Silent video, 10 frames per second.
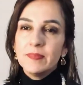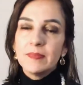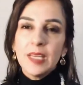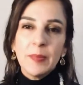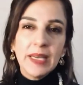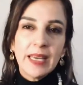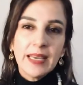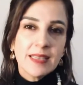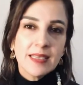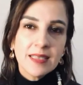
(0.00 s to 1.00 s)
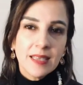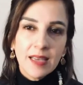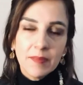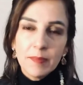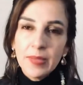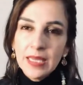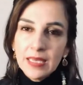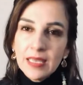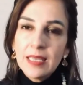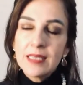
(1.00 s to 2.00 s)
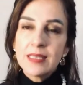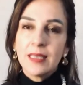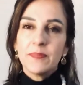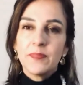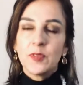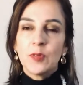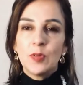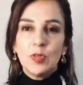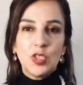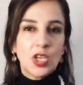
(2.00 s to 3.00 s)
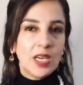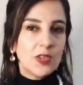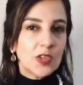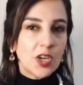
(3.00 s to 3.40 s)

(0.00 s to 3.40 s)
In my case, it's not being easy to change